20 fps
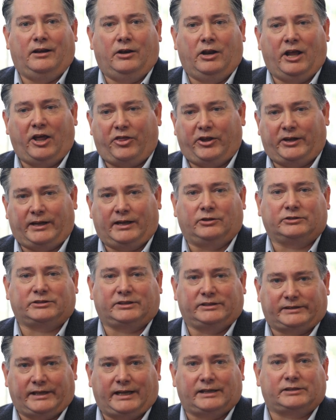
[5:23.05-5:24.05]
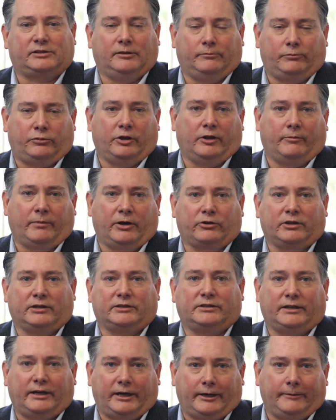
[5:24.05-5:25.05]
Nothing else is that simple in the
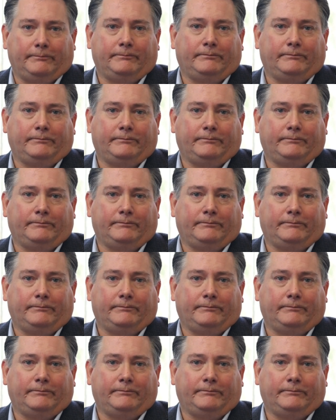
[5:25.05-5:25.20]
market today.